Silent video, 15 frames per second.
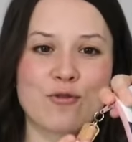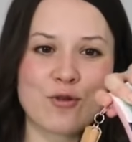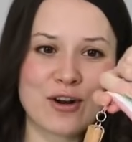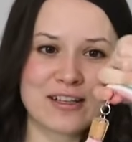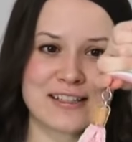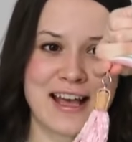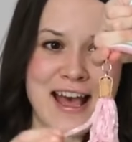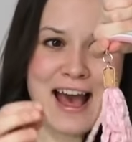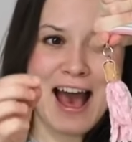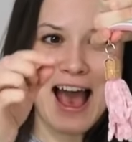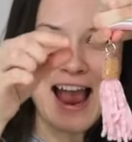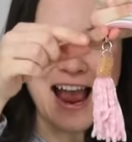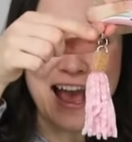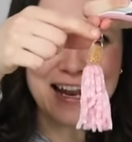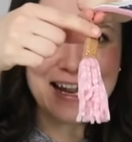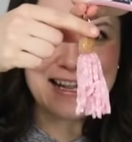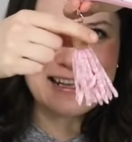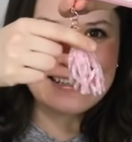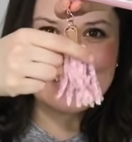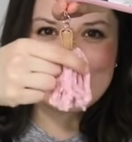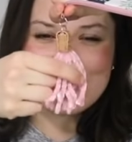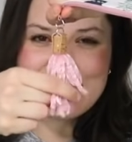of course, I added
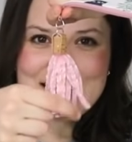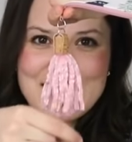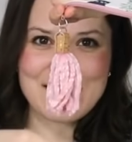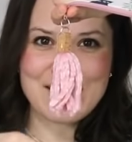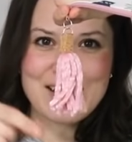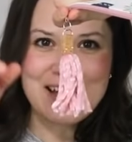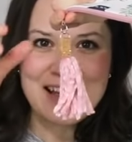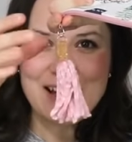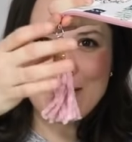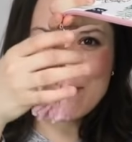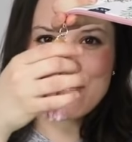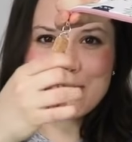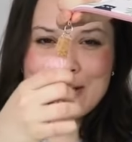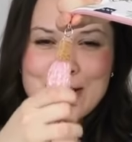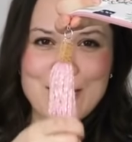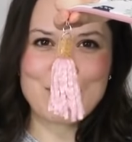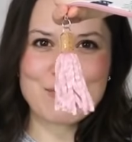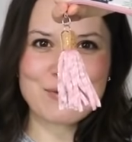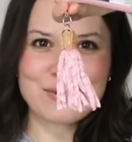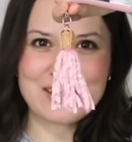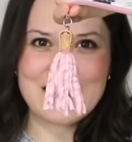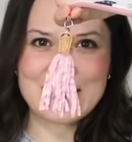this little really
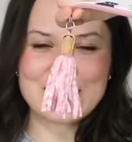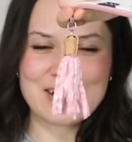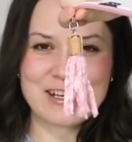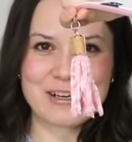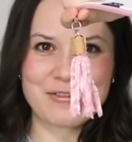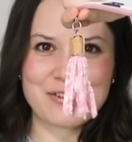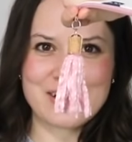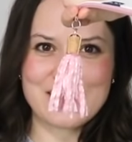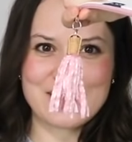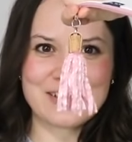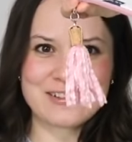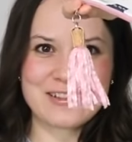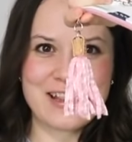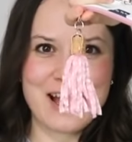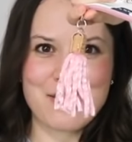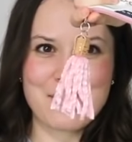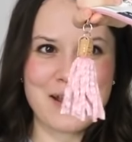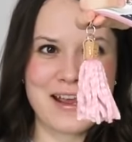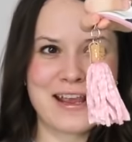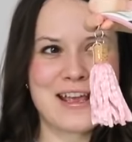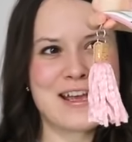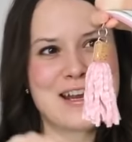cool keychain over here, so that
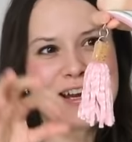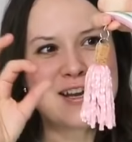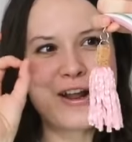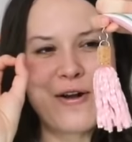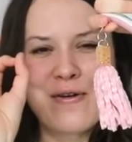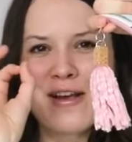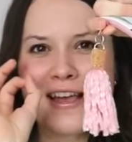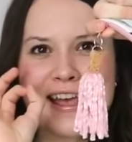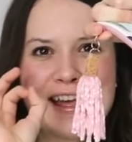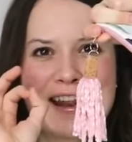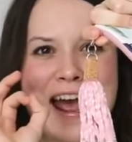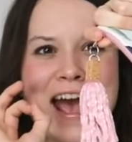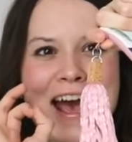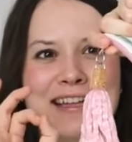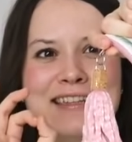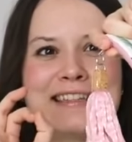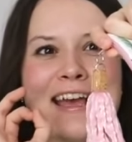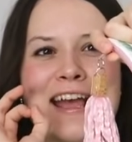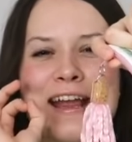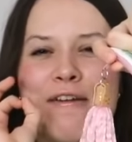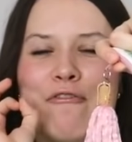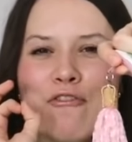way, you know, it adds
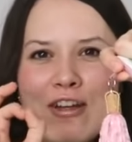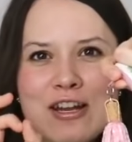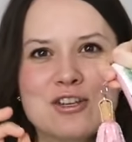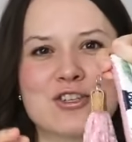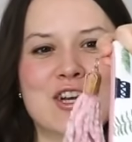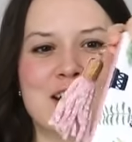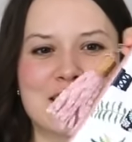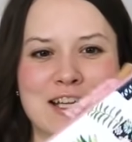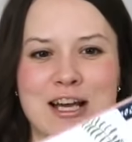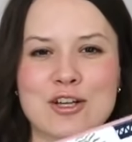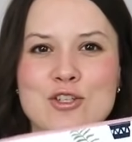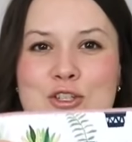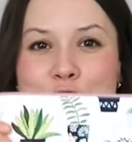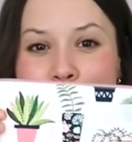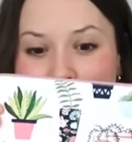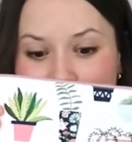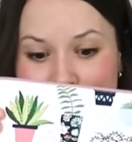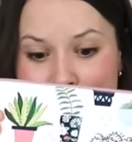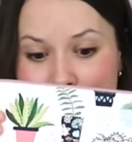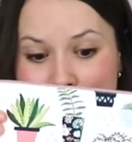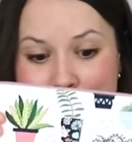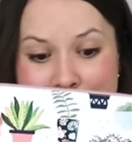a finishing touch to your
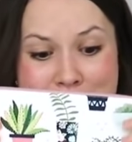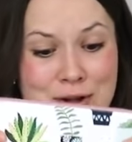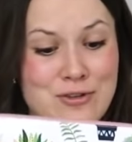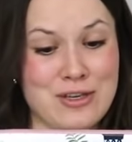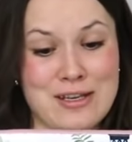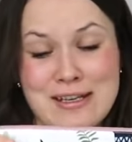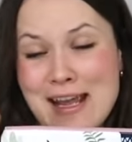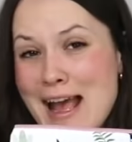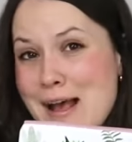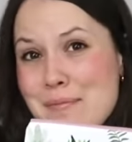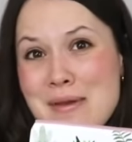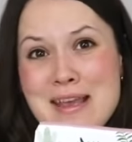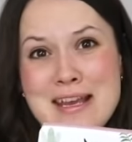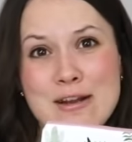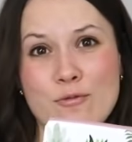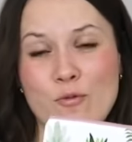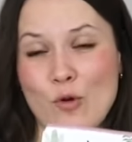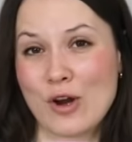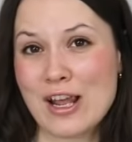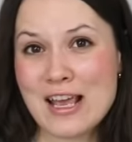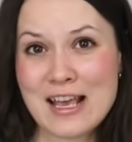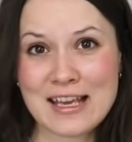zipper pouch. And yeah, make it for